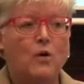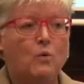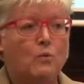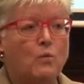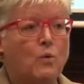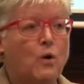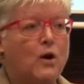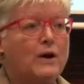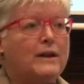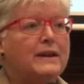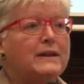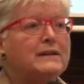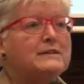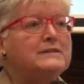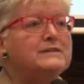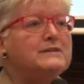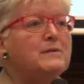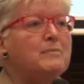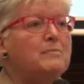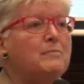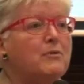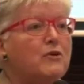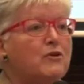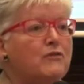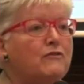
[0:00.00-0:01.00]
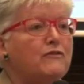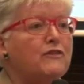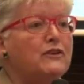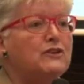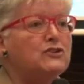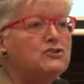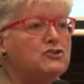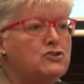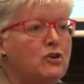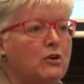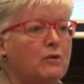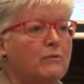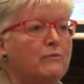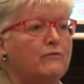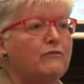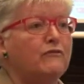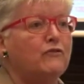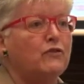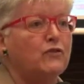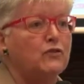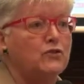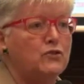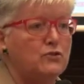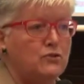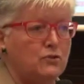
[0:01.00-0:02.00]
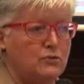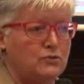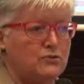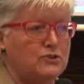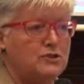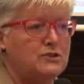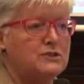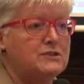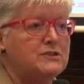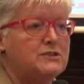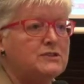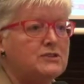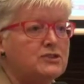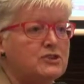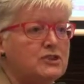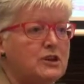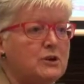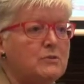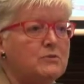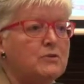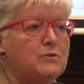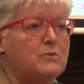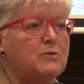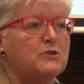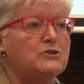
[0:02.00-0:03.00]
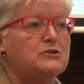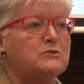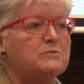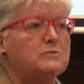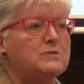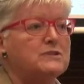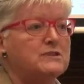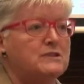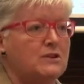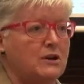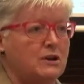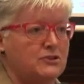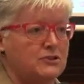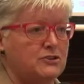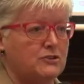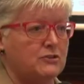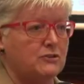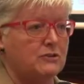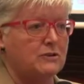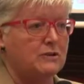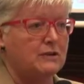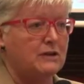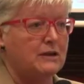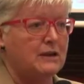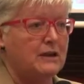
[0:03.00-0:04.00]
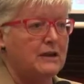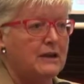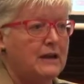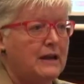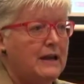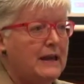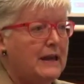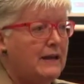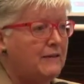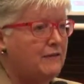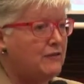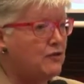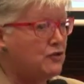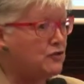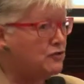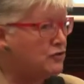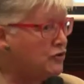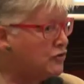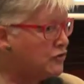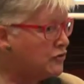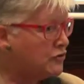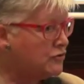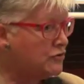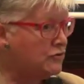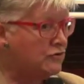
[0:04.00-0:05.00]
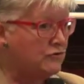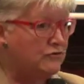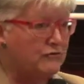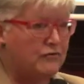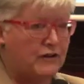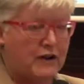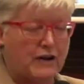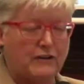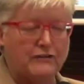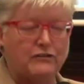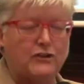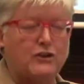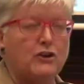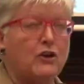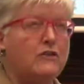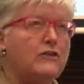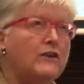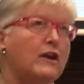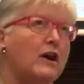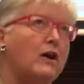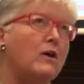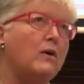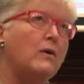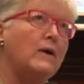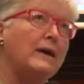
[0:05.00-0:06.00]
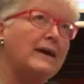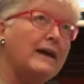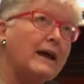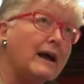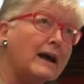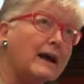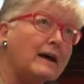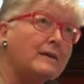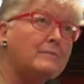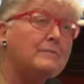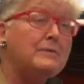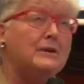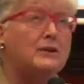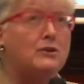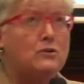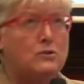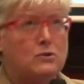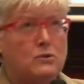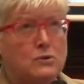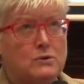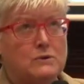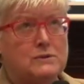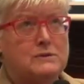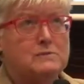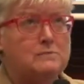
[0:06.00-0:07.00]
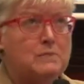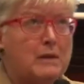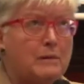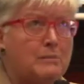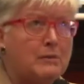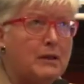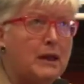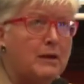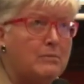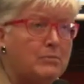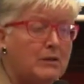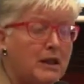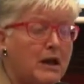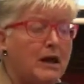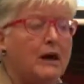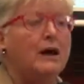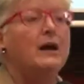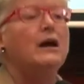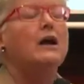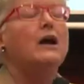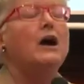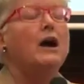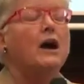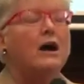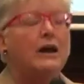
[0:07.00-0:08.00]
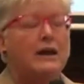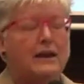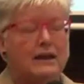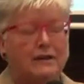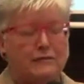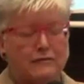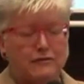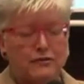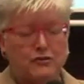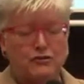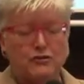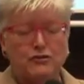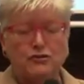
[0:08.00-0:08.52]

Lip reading: what is the perfect job for you? Just share with the person beside you. If you knew you couldn't fail, so don't think, oh, I can't because blah, blah, blah. If you